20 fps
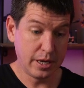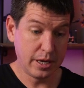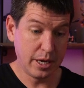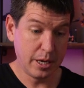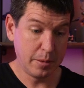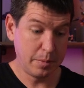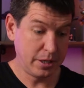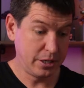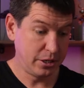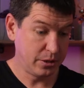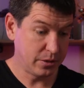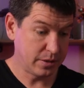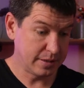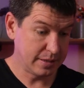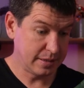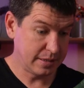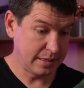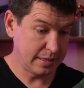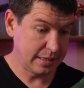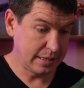up and you can
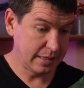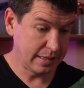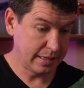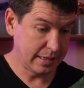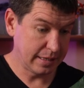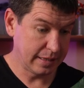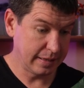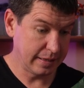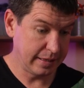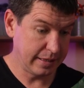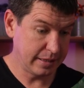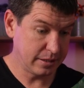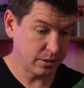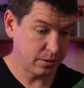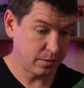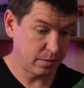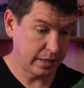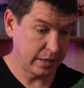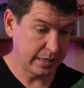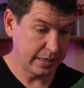see Atlanta
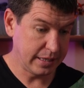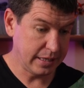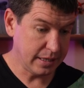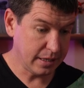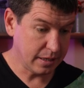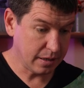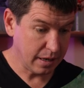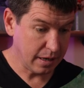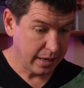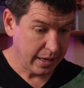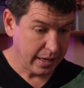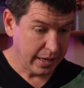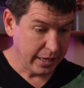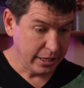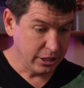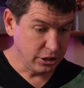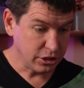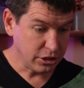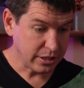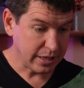right here. And
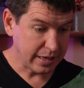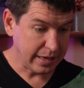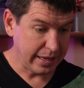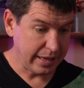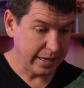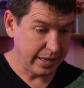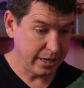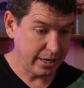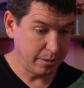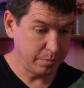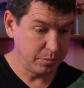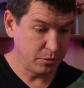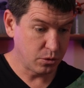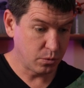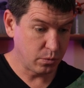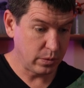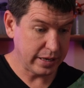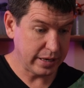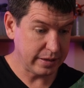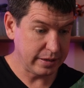you're just gonna head up
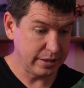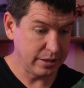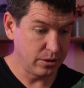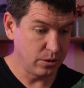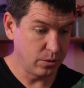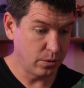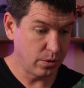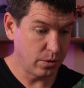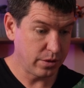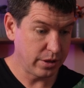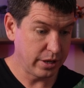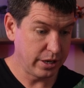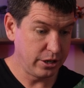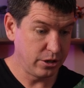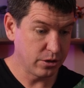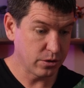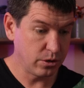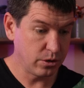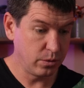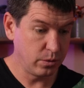directly north and
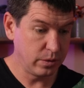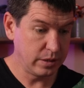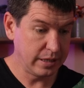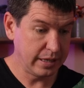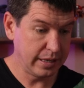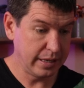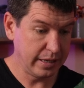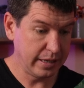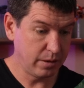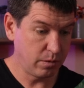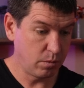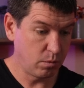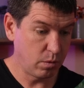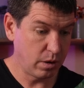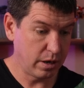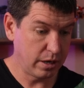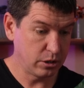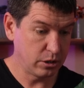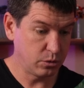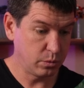you're going to hit
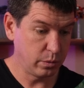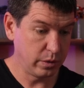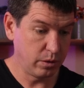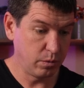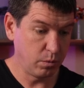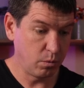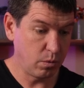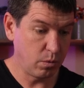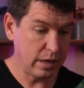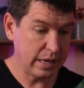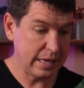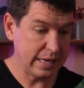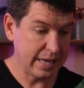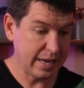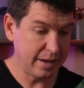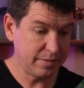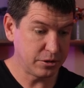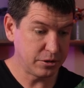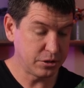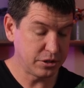Roswell, right
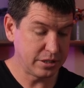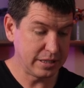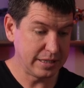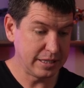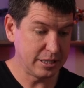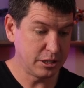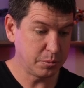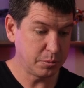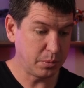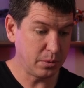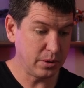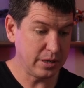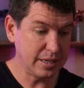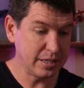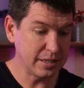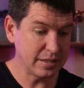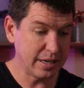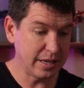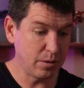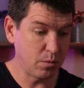after Sandy
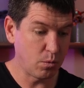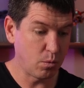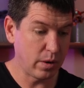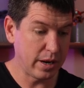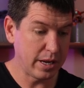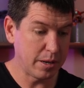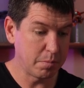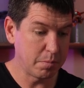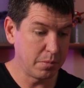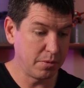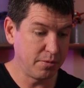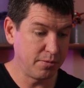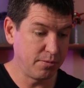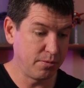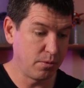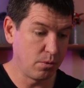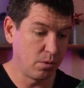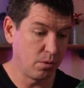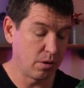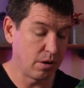Springs and right
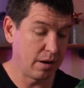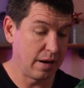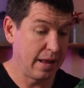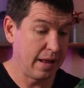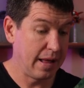before